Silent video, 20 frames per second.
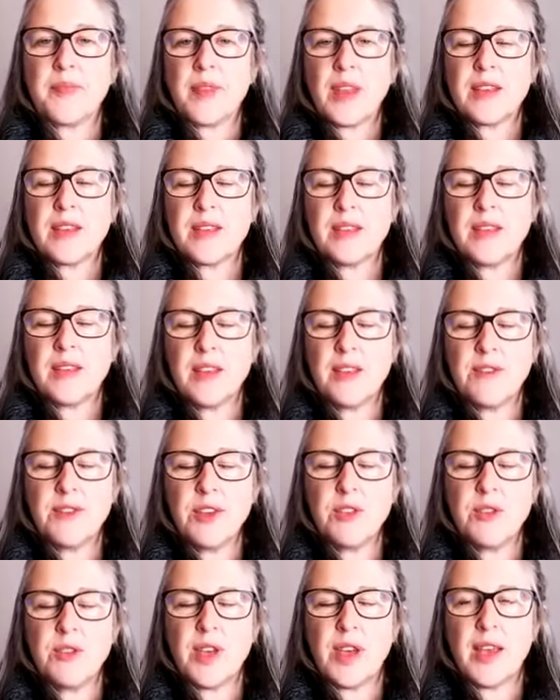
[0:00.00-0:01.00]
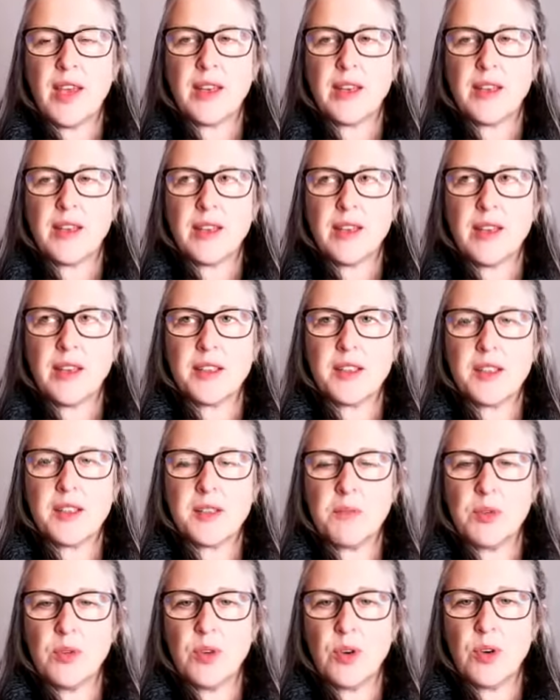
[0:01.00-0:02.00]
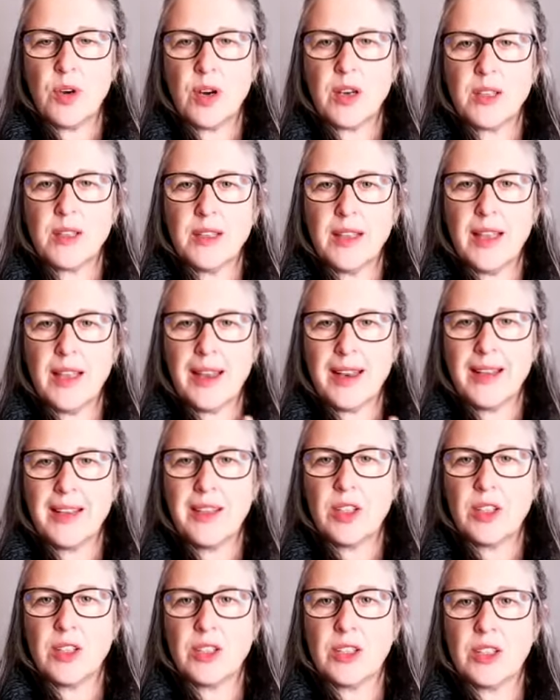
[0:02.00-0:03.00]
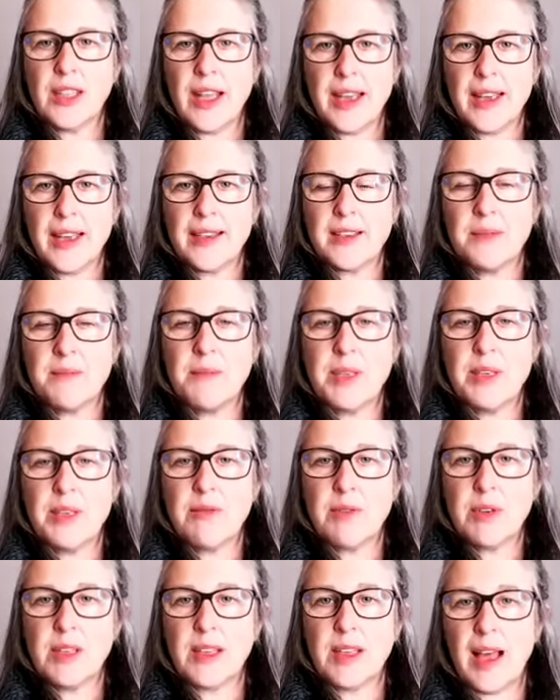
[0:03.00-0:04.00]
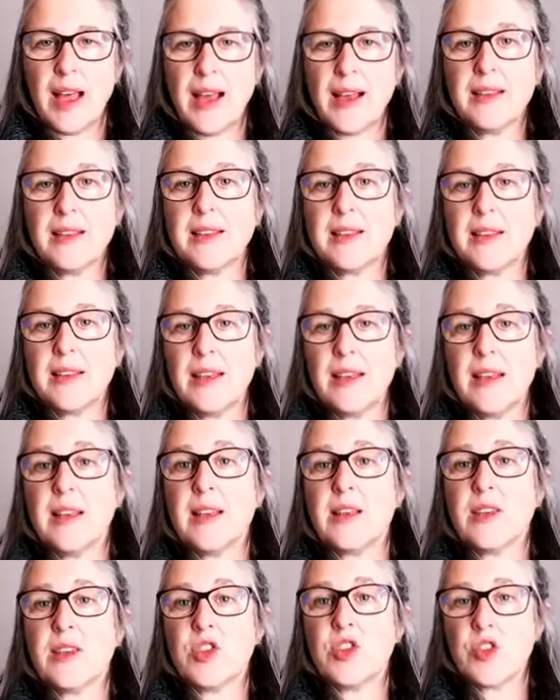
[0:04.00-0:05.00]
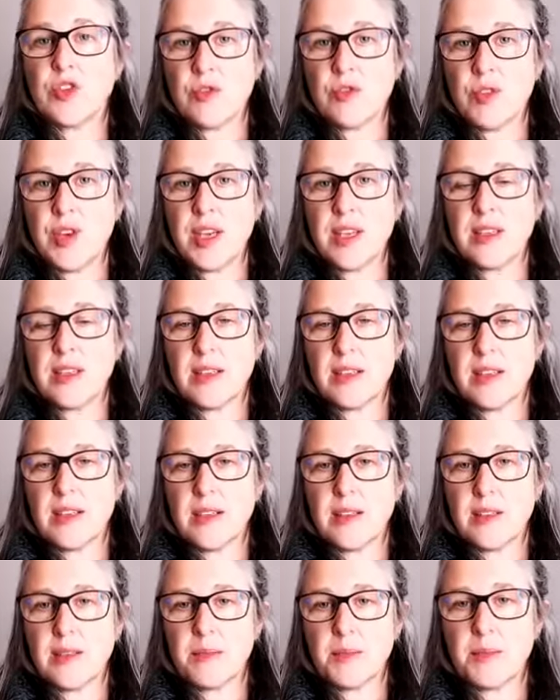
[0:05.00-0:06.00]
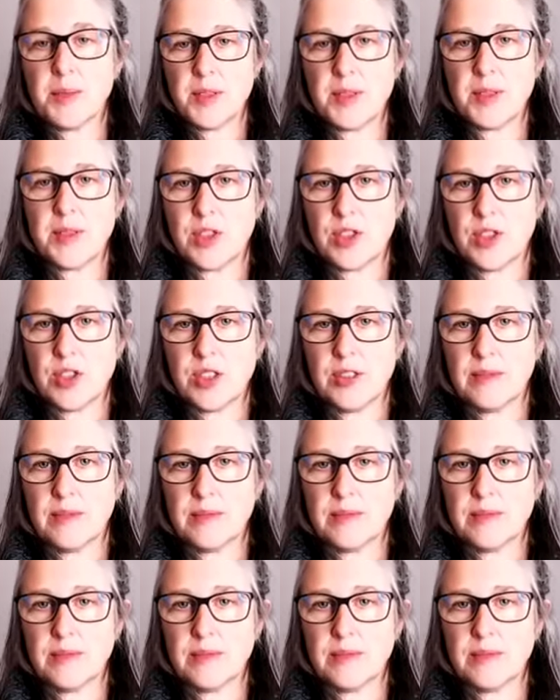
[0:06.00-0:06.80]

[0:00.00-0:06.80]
see if you can explore letting your legs be relaxed in a straight position.